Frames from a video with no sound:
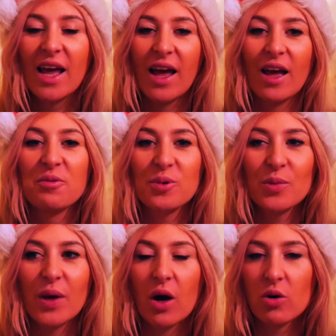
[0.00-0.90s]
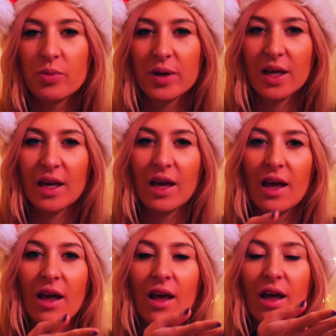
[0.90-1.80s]
and we'll be opening
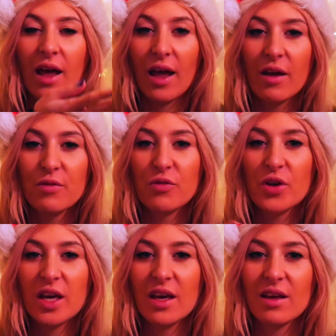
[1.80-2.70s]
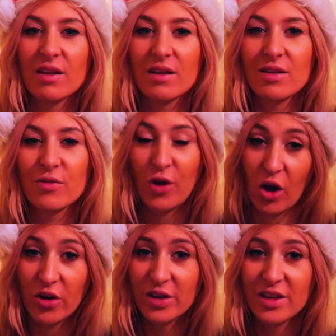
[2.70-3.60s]
every
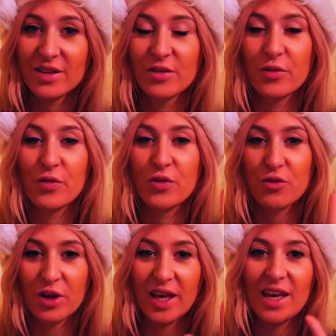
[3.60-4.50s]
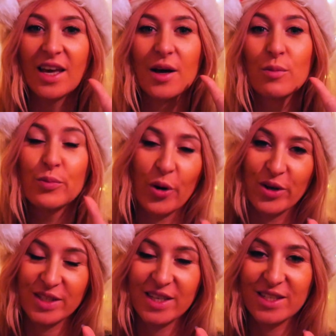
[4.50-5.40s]
vlog 3 boxes.